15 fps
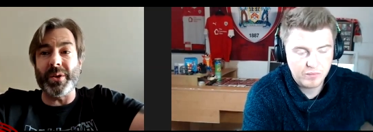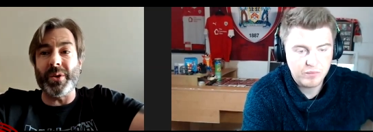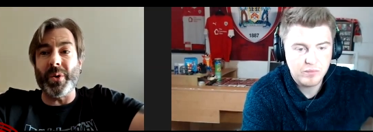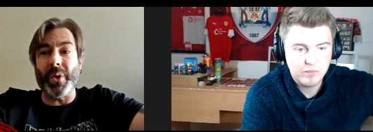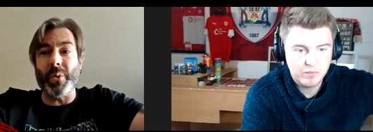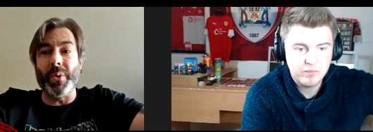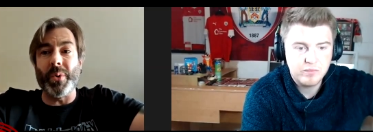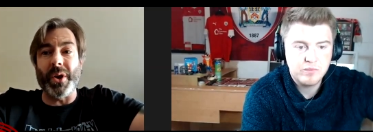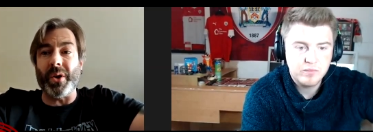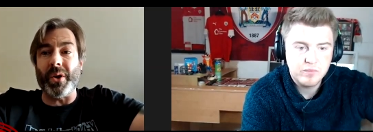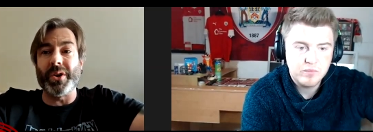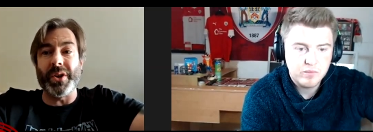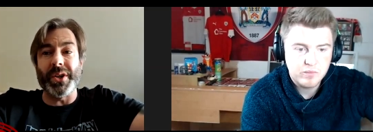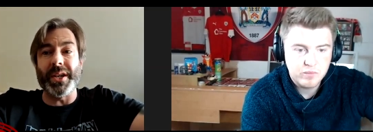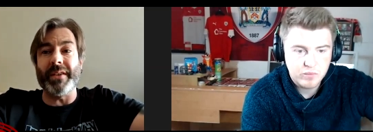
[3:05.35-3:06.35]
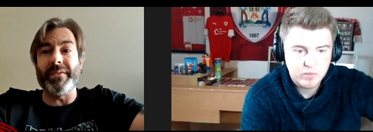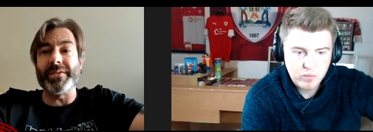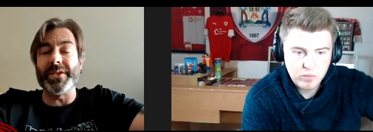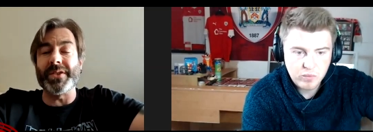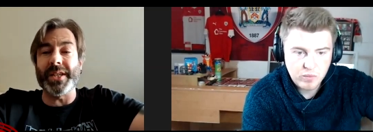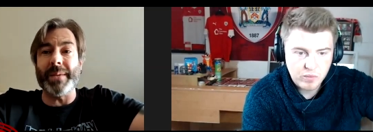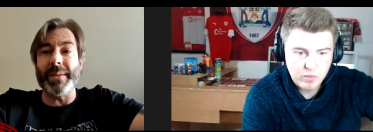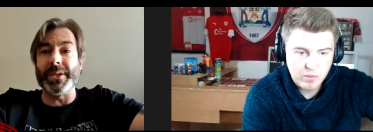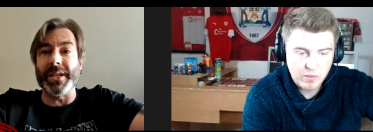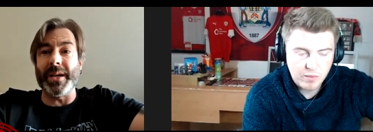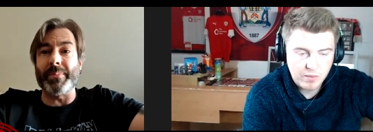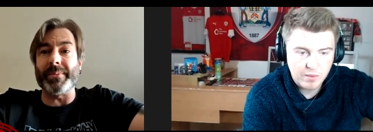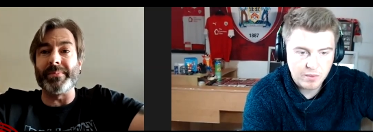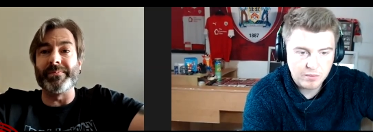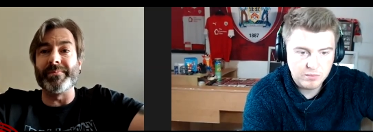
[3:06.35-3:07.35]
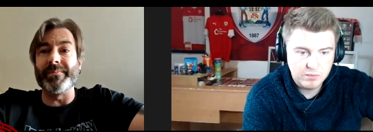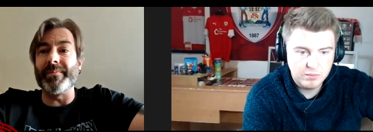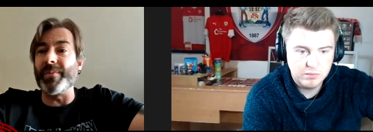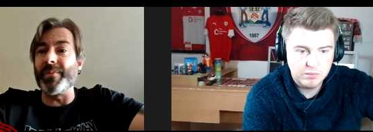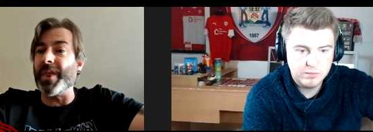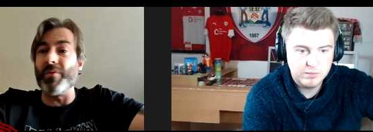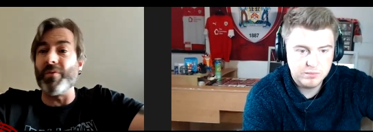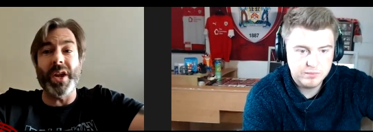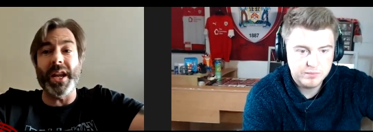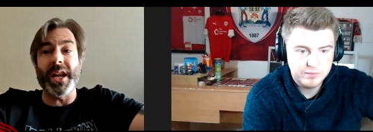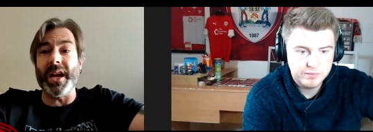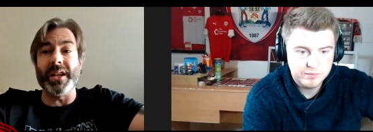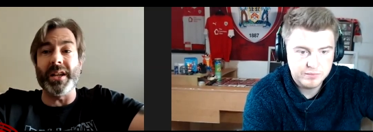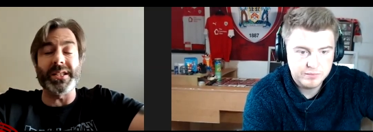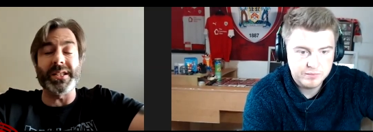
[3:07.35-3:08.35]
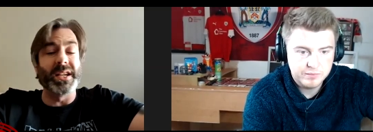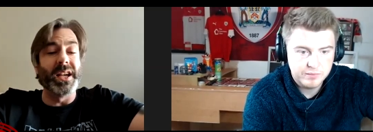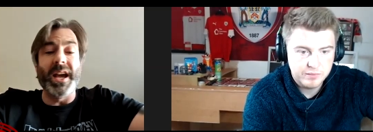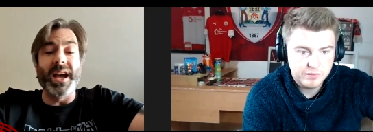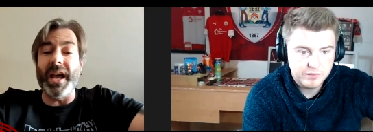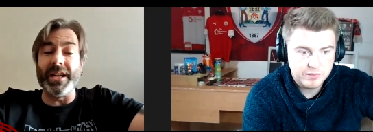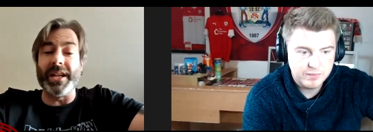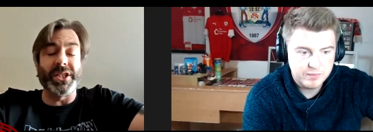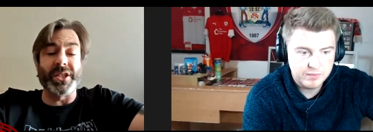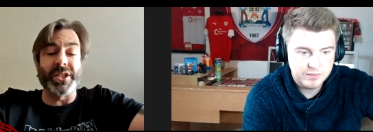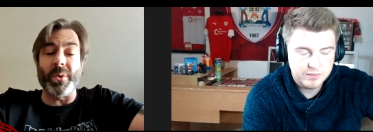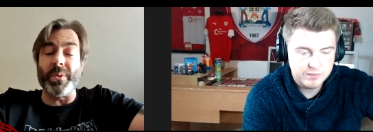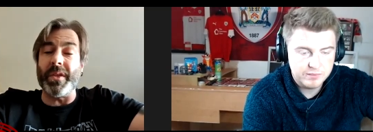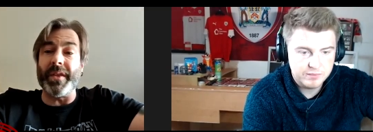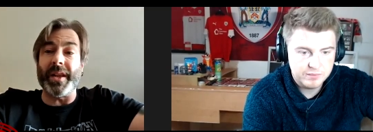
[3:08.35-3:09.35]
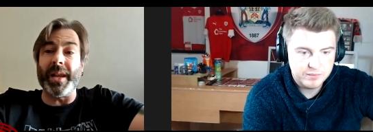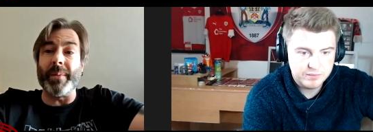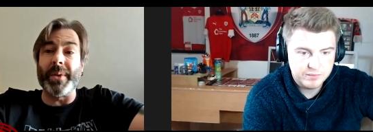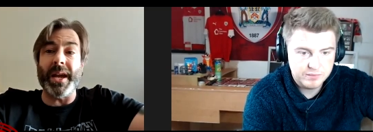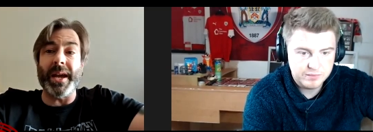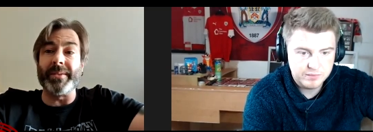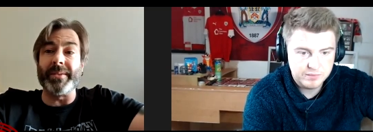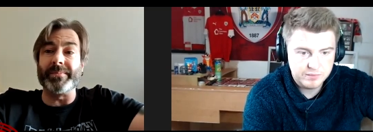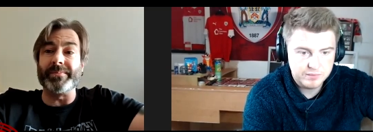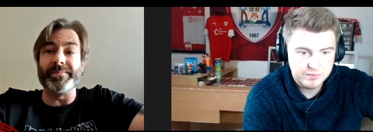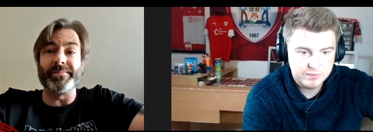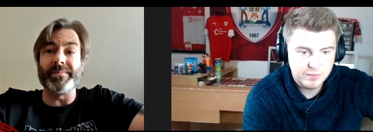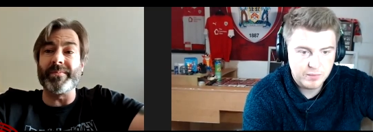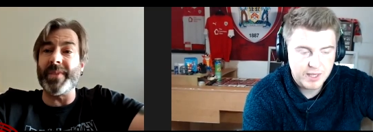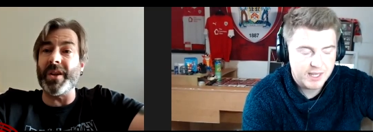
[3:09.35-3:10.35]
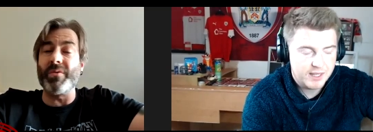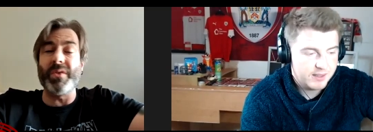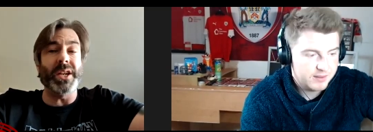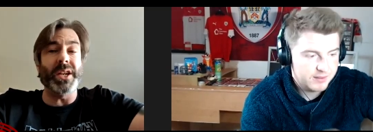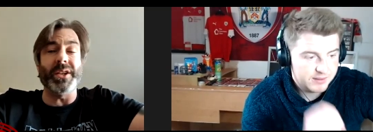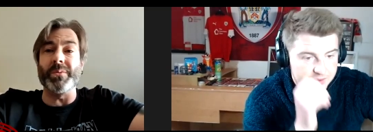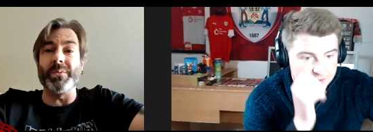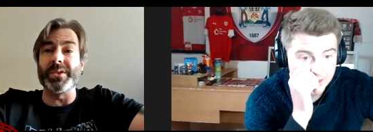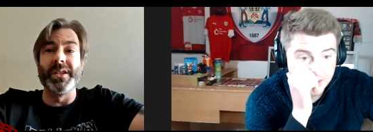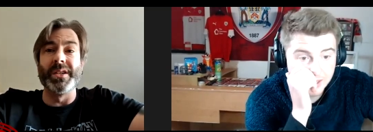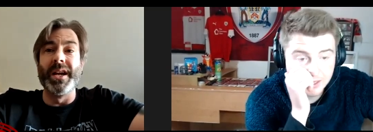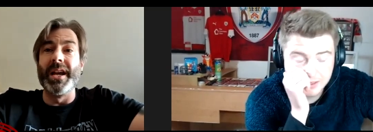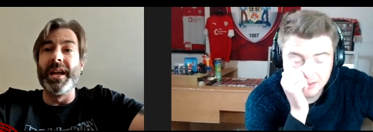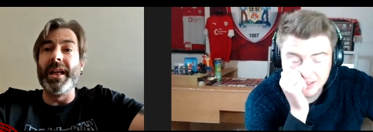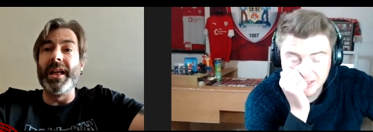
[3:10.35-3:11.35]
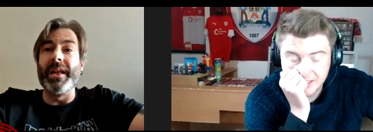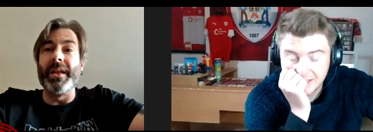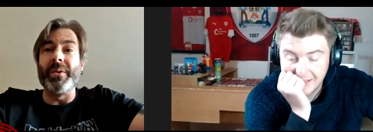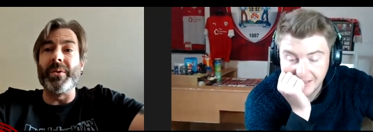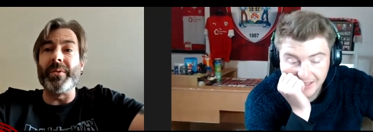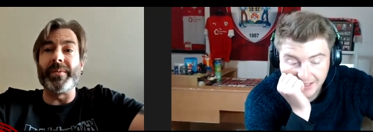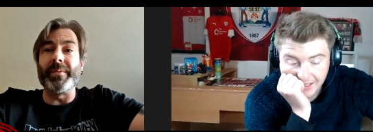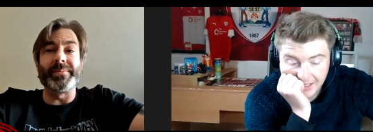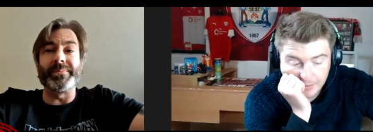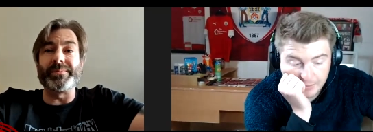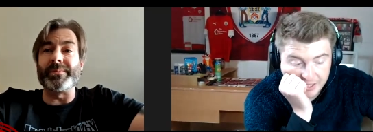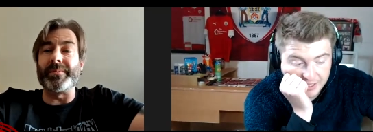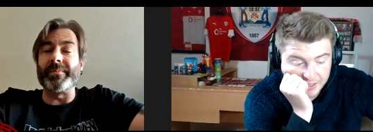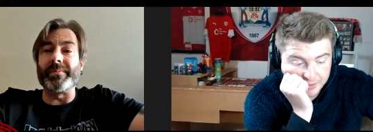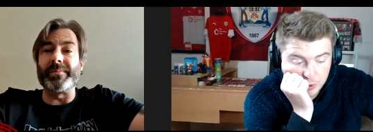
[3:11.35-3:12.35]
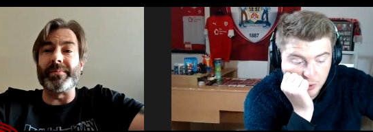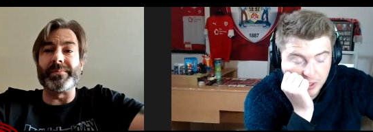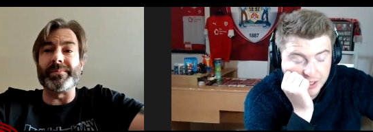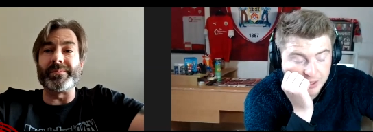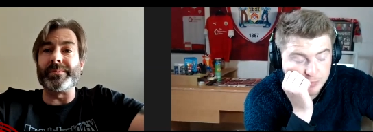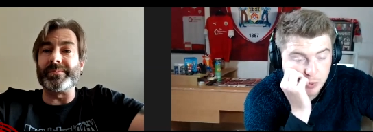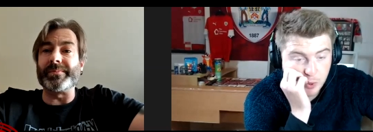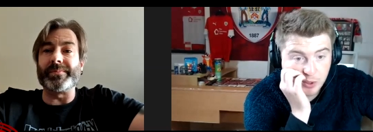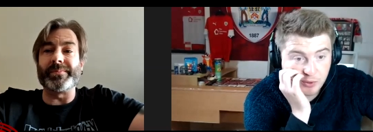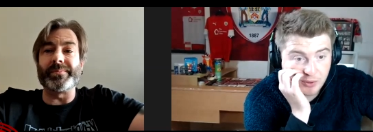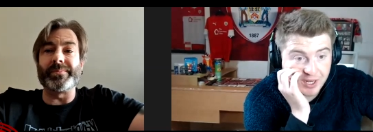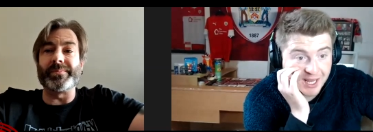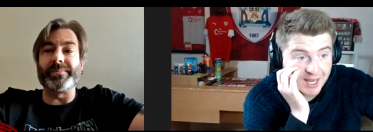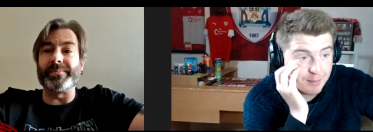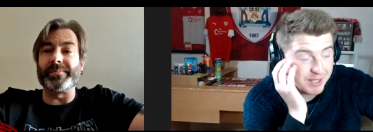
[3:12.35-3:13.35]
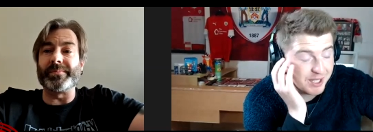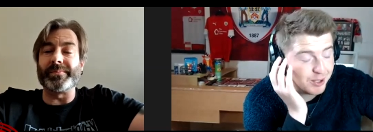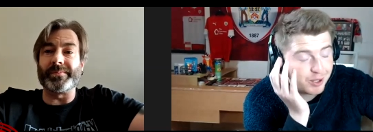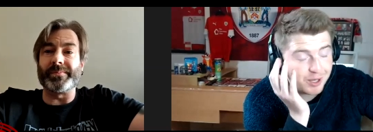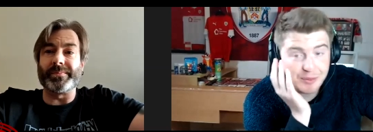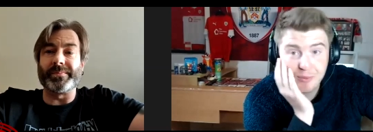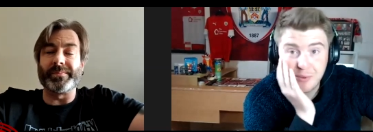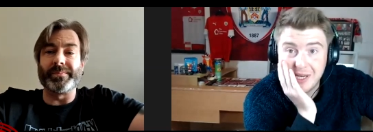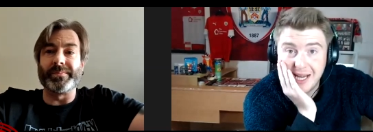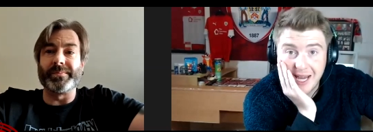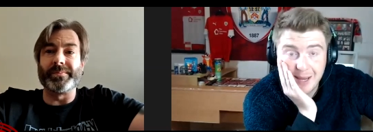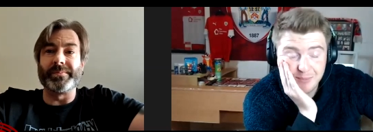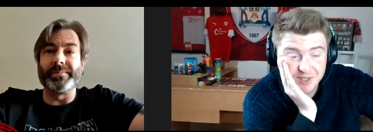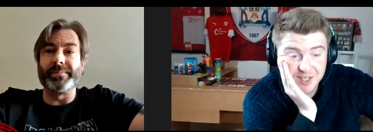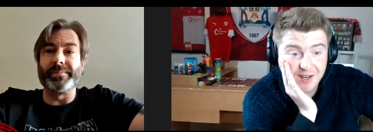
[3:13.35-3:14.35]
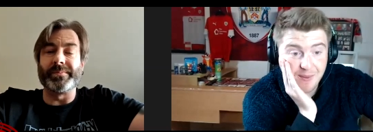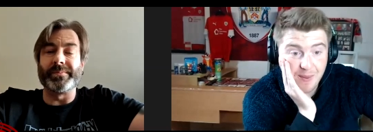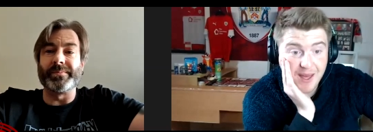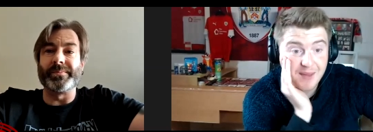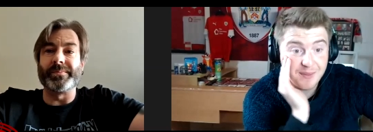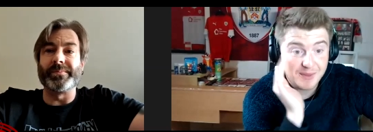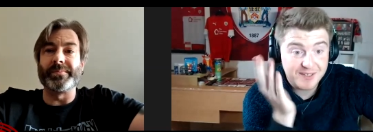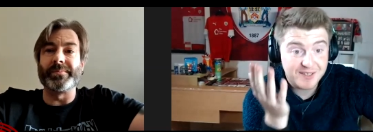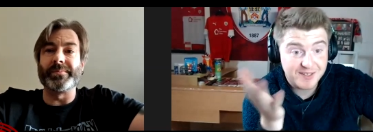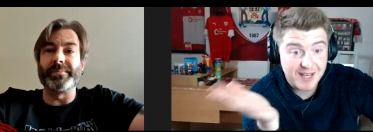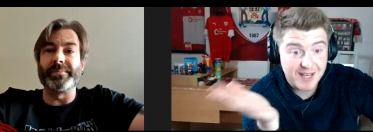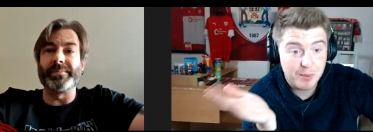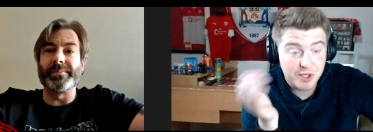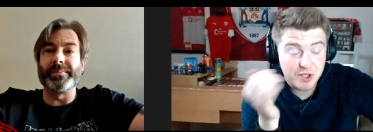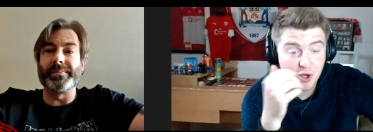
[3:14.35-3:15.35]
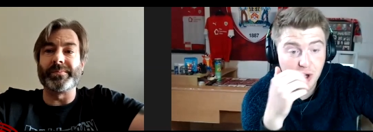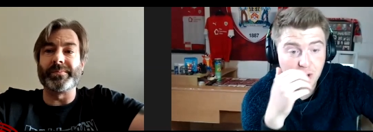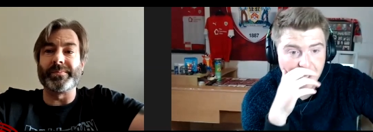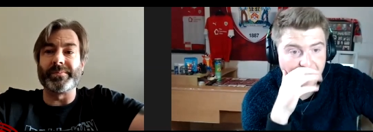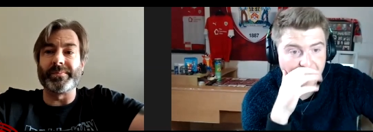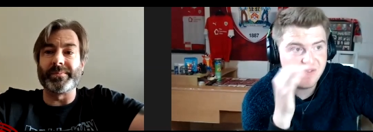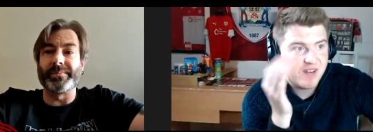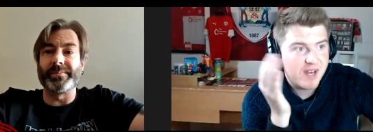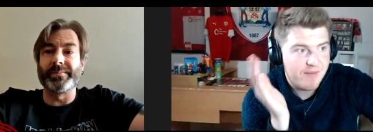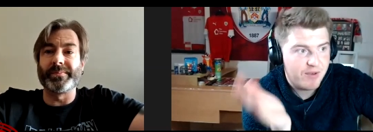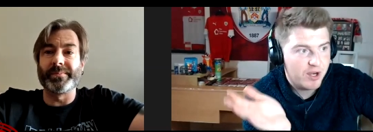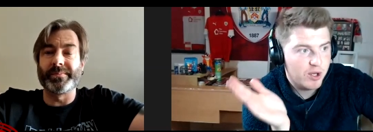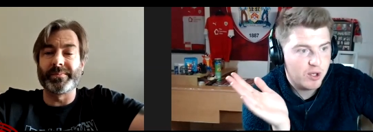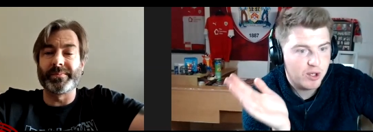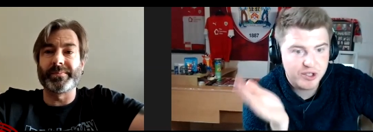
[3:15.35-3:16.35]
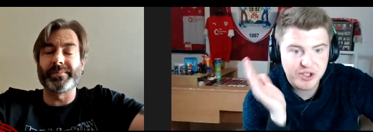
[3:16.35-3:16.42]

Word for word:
Speaker 1: who are not good enough to keep us up. Mm. They really aren't, and I just don't think the club care. They wow. really don't.
Speaker 2: Yeah, it's I mean, it's put it's butter in it. I mean, only three games in, and that this is how we're talking. I've never known a